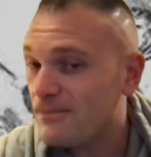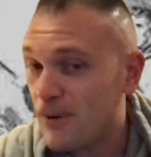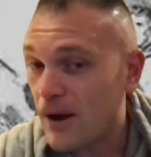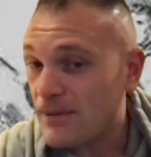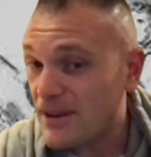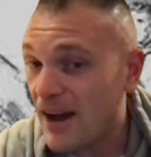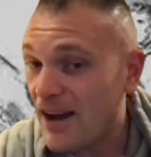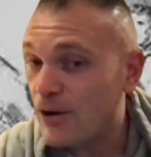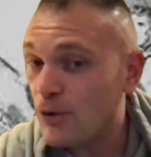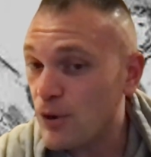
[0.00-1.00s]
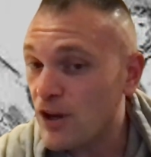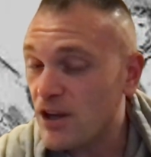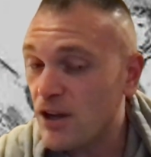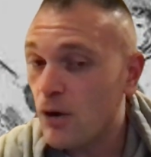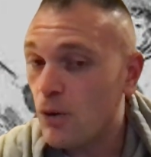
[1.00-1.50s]
probably not
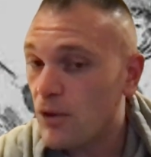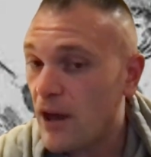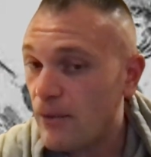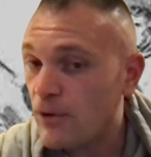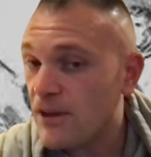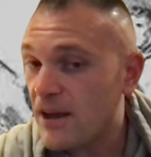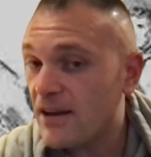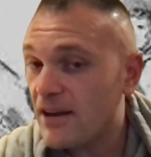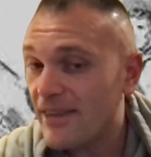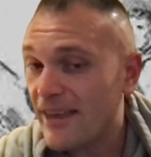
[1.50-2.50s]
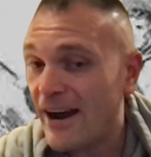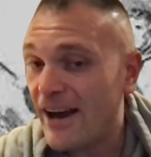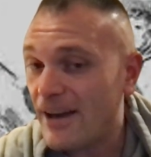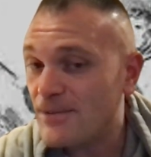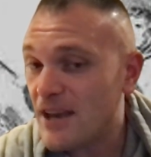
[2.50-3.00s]
agree with everything that
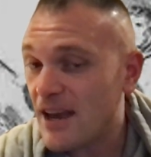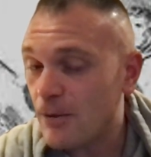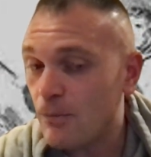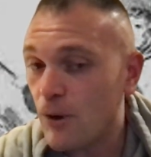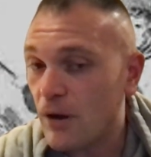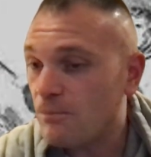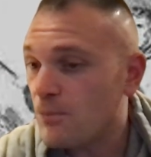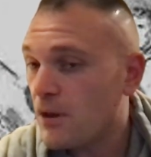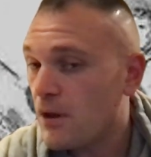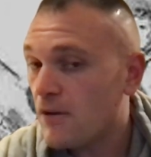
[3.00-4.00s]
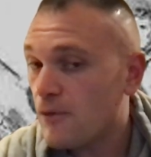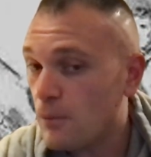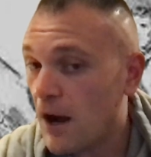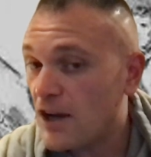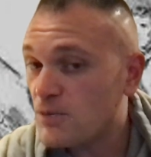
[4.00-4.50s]
I am saying. But from
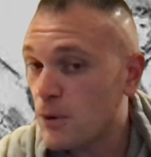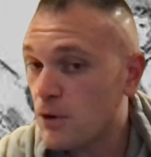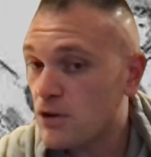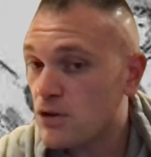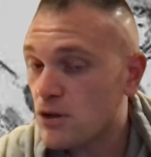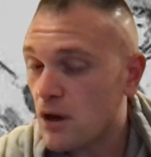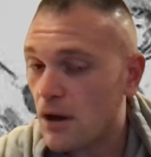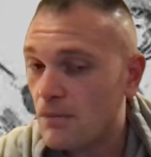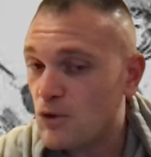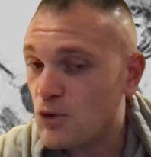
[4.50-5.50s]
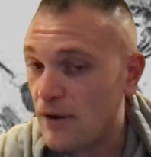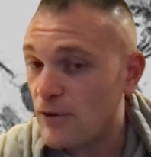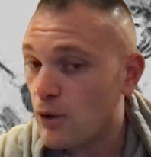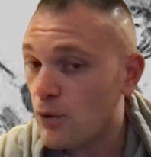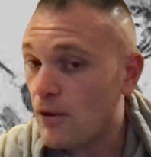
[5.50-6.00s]
my experience,
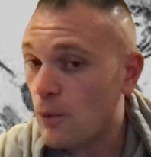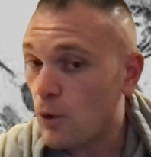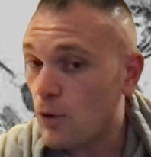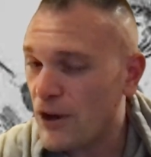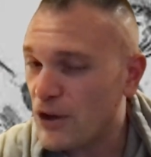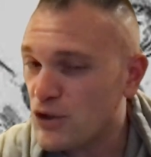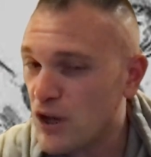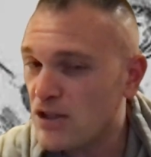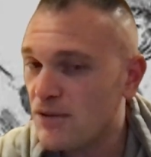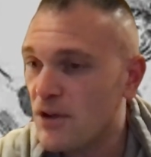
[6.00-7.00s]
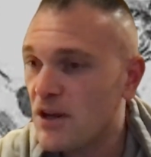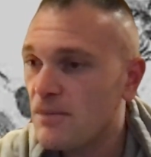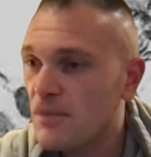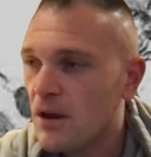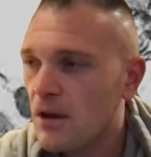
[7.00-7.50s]
traveling around the world
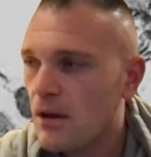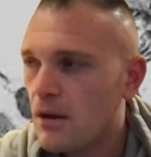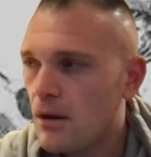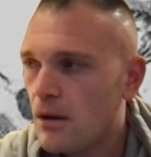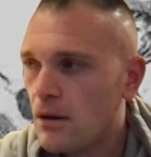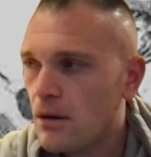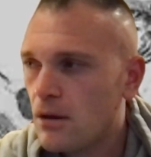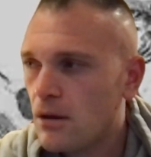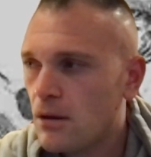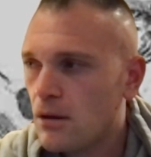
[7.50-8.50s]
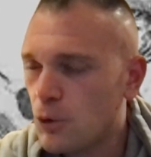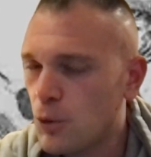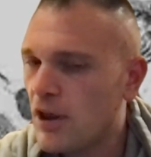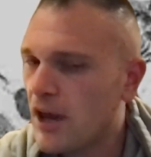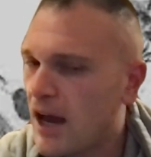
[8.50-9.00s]
extensively, you
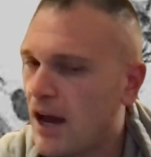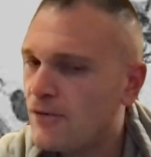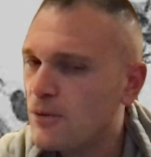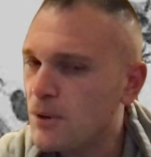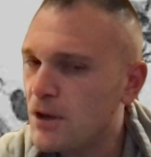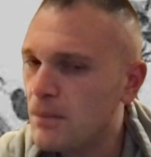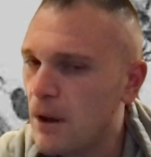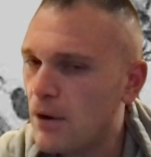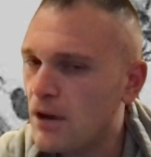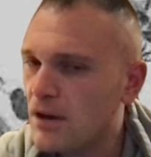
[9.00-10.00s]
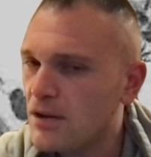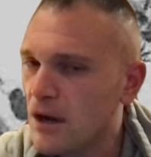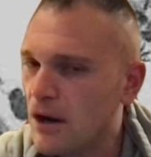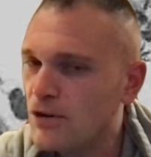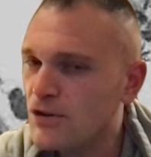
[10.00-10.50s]
really have to be American
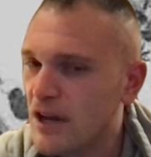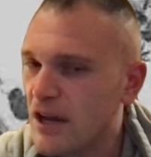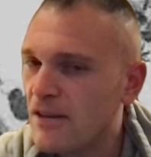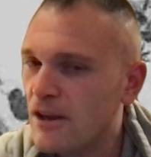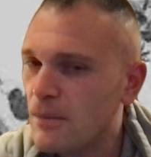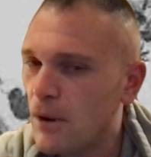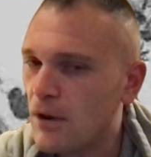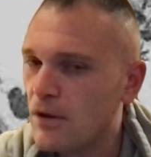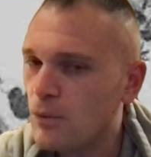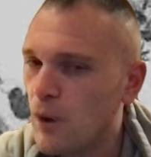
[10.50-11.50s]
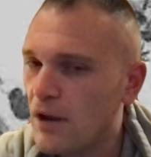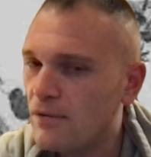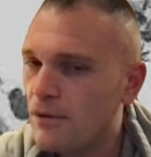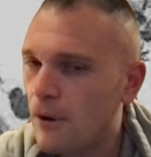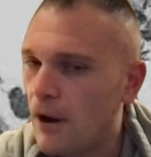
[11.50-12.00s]
to understand the American way of
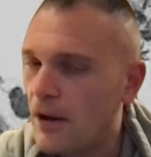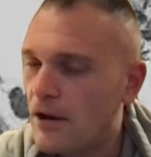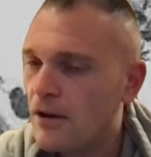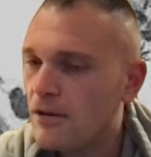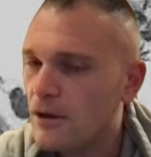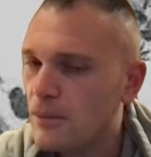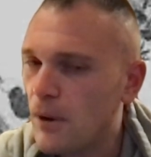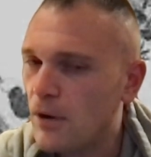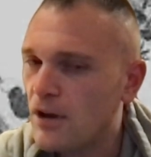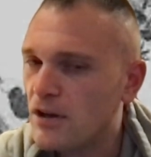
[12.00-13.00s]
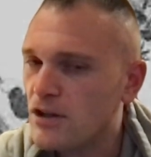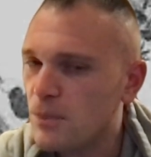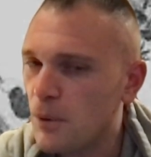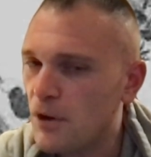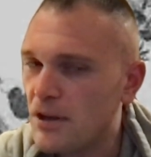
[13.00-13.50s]
thought, the American
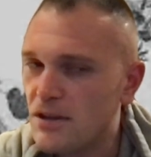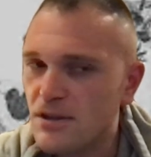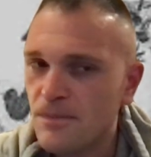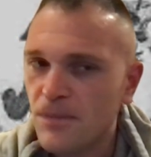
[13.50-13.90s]
experience.